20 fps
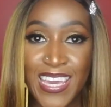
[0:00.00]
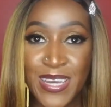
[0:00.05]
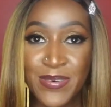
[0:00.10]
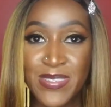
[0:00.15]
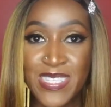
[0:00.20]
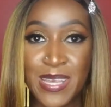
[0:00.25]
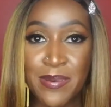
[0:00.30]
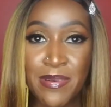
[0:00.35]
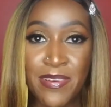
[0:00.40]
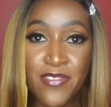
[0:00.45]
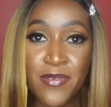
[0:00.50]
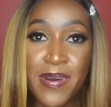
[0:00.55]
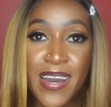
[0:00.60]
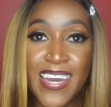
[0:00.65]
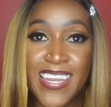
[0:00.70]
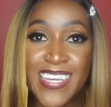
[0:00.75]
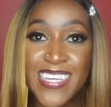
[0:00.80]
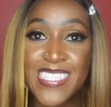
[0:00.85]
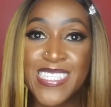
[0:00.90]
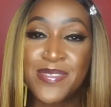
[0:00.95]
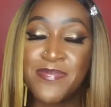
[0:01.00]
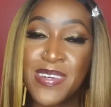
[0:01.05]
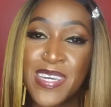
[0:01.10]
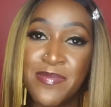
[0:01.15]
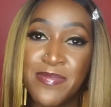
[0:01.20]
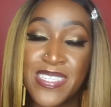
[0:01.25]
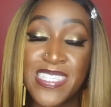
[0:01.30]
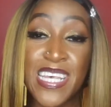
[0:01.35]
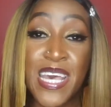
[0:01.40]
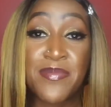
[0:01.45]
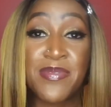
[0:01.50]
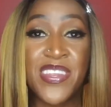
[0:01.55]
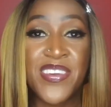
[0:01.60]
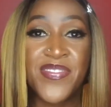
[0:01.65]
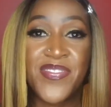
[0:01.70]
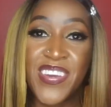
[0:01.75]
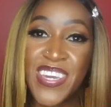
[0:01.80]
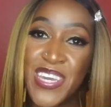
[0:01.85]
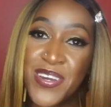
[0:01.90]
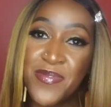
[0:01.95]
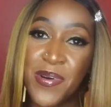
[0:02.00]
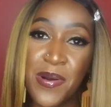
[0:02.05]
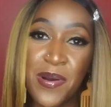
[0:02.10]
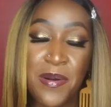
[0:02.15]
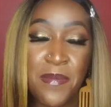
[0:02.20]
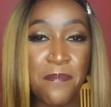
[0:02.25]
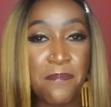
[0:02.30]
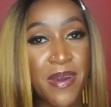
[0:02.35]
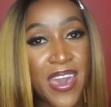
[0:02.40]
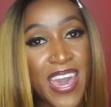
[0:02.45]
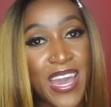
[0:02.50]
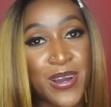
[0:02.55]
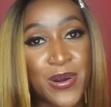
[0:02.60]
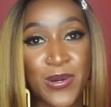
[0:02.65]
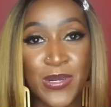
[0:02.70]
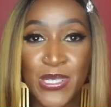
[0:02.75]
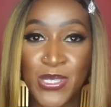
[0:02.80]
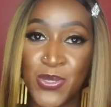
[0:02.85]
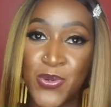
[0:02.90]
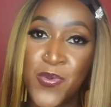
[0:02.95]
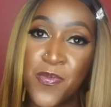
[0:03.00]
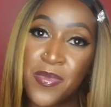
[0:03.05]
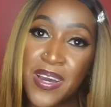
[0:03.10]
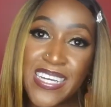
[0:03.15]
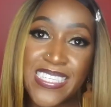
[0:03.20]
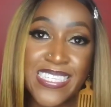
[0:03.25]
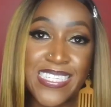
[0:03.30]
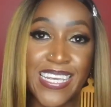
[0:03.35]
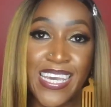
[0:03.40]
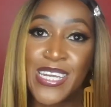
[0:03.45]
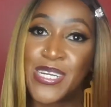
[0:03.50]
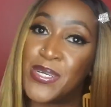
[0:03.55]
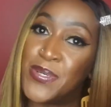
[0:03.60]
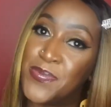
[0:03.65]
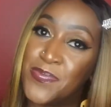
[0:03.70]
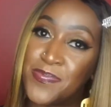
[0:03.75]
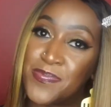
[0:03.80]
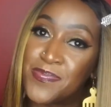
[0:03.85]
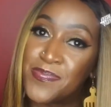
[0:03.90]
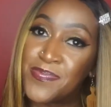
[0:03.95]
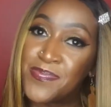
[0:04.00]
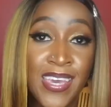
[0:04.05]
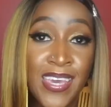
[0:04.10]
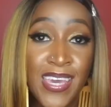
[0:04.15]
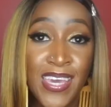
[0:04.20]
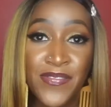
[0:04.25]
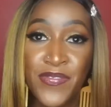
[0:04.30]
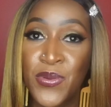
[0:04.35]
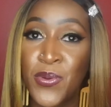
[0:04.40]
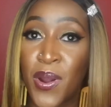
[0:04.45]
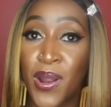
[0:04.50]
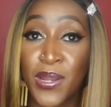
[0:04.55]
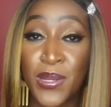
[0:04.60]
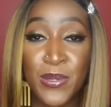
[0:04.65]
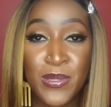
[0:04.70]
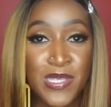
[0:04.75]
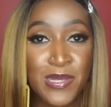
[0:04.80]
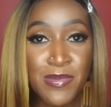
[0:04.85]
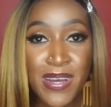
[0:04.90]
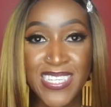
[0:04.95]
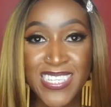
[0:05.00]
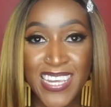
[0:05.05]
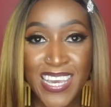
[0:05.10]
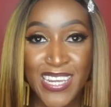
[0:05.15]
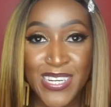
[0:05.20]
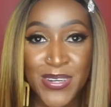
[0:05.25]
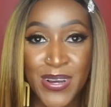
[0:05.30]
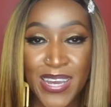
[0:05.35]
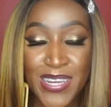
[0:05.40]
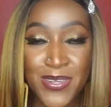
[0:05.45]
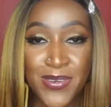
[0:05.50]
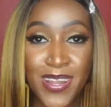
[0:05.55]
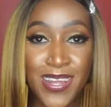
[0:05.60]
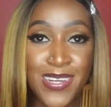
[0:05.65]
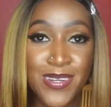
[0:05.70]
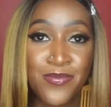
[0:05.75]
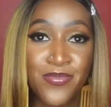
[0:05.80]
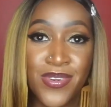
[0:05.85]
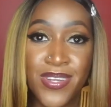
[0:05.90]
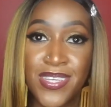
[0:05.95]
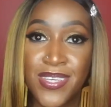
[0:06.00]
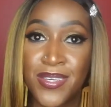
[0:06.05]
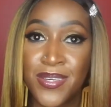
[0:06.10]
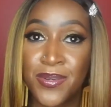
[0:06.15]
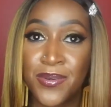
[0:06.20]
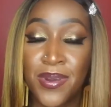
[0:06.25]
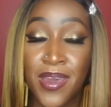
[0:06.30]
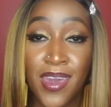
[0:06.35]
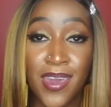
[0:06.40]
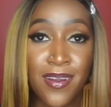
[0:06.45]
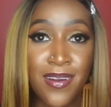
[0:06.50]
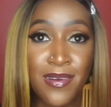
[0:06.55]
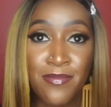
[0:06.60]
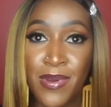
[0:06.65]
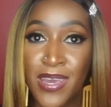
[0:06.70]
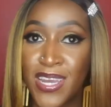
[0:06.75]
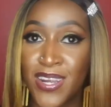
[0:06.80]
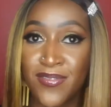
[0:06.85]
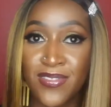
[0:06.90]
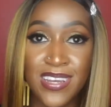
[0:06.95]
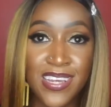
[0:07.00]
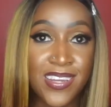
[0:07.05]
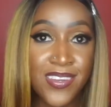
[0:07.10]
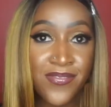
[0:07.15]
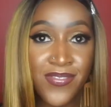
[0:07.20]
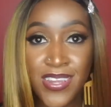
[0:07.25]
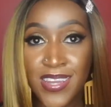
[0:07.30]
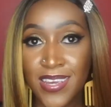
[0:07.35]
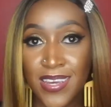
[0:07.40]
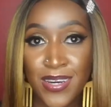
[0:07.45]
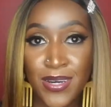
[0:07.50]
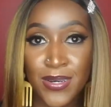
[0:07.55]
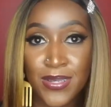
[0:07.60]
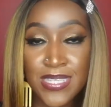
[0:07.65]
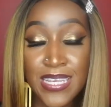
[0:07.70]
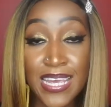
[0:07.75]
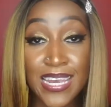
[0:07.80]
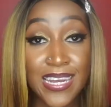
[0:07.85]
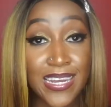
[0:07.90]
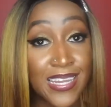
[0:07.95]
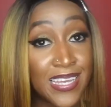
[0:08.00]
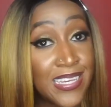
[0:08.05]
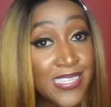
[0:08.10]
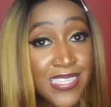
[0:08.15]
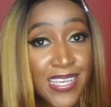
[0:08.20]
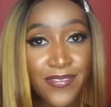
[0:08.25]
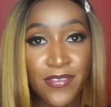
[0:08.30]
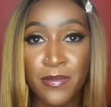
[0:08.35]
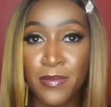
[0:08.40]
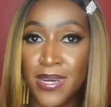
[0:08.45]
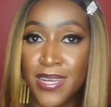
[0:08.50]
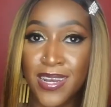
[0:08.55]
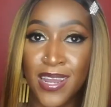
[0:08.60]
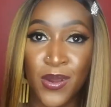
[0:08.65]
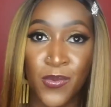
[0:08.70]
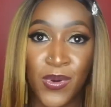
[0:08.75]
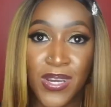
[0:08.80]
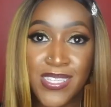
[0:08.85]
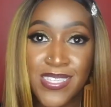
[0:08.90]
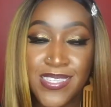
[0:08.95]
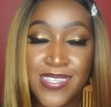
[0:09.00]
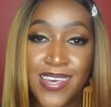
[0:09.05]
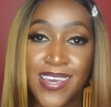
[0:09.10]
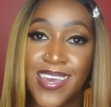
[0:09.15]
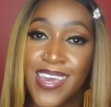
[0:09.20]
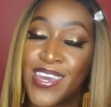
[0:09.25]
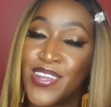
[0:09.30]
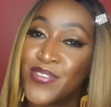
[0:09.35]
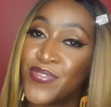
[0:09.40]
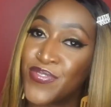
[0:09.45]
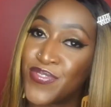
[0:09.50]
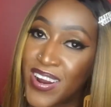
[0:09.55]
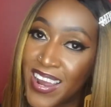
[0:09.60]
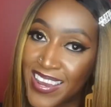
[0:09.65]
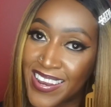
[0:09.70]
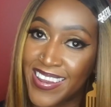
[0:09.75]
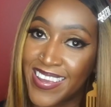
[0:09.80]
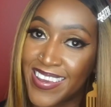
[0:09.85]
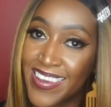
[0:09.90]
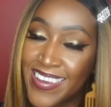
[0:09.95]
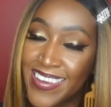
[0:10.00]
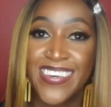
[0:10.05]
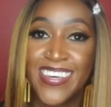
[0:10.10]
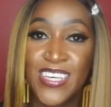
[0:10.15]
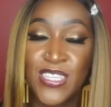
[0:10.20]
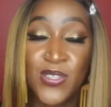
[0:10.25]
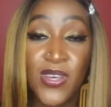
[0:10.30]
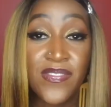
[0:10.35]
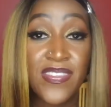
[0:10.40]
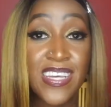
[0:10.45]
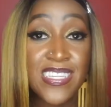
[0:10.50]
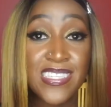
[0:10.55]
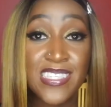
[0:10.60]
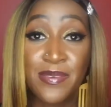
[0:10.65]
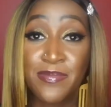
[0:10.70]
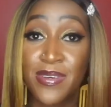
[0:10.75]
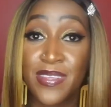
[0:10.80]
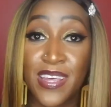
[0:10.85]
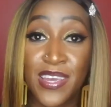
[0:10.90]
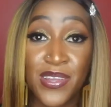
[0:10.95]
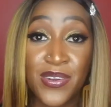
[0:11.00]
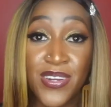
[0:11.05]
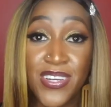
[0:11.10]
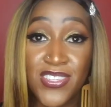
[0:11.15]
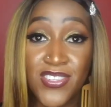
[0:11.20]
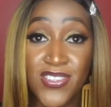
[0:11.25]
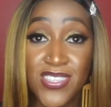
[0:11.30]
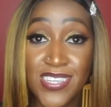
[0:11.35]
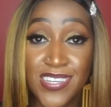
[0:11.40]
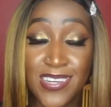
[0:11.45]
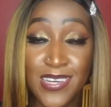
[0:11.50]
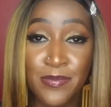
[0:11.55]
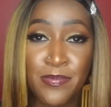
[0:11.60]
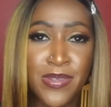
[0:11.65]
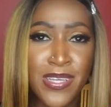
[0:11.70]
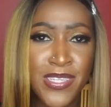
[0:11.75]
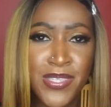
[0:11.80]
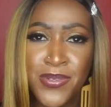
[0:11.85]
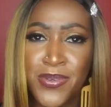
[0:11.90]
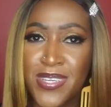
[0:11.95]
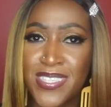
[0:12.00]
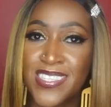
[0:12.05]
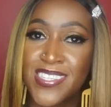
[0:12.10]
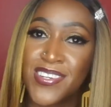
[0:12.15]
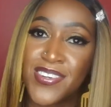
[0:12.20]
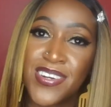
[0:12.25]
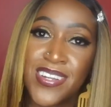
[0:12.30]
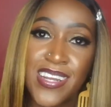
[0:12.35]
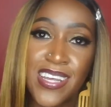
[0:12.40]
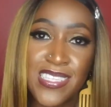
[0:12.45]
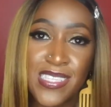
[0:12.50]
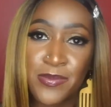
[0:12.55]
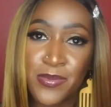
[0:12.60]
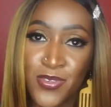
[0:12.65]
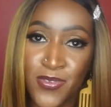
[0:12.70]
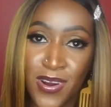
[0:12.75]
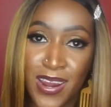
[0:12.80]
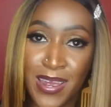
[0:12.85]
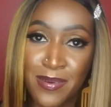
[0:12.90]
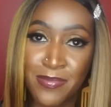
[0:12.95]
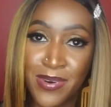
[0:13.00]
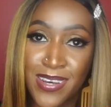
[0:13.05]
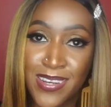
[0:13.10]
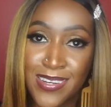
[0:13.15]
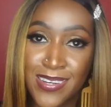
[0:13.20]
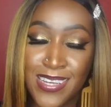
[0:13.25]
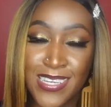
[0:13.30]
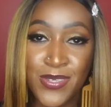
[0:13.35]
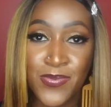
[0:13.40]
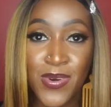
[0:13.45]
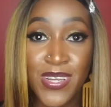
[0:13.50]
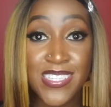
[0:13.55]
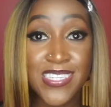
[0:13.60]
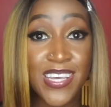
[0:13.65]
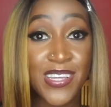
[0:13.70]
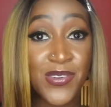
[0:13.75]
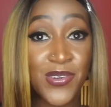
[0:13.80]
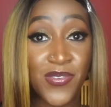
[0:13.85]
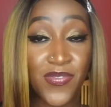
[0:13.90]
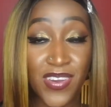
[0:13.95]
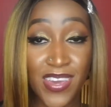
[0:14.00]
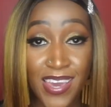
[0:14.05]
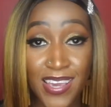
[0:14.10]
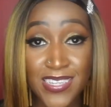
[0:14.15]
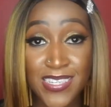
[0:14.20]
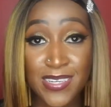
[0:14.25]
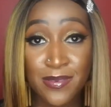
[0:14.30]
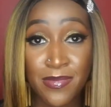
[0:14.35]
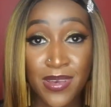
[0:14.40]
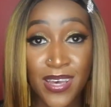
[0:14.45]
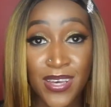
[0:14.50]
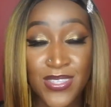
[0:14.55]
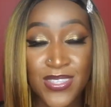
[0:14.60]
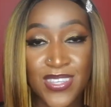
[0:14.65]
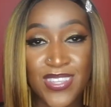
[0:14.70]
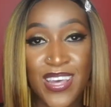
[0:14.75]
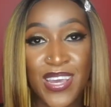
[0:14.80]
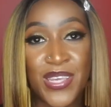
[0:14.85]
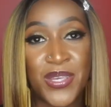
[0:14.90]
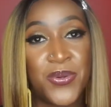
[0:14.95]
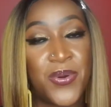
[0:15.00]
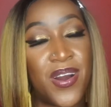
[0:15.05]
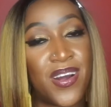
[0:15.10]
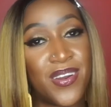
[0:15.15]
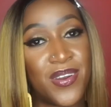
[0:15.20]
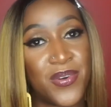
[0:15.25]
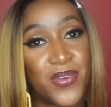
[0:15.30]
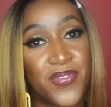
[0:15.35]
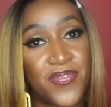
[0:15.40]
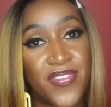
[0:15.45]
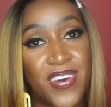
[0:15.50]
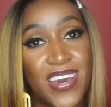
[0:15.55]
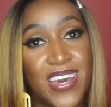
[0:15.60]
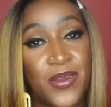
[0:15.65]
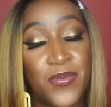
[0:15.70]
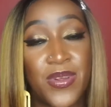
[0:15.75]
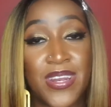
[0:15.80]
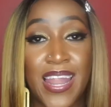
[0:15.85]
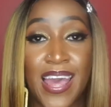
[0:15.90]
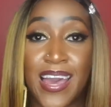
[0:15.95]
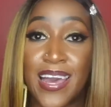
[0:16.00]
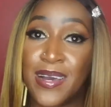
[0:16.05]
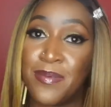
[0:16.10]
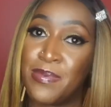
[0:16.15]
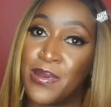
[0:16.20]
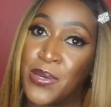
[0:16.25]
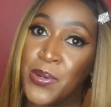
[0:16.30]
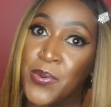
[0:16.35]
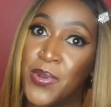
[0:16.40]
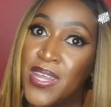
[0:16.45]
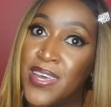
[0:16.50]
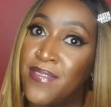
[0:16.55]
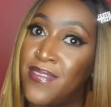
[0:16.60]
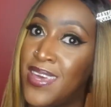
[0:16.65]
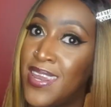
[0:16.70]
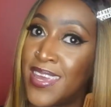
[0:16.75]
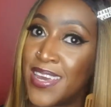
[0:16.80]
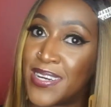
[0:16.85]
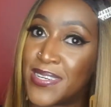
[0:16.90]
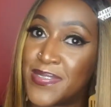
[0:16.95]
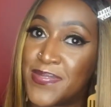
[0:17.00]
up, everybody? It's me, MissEbonyV. Welcome back or to my channel. If you are new to my channel, I do like to bring you hair and makeup related videos at least every Monday, Wednesday, and Friday. So if that's something that you're interested in, please do consider hitting that subscribe button as well as that notification bell so that you are notified when I upload a video.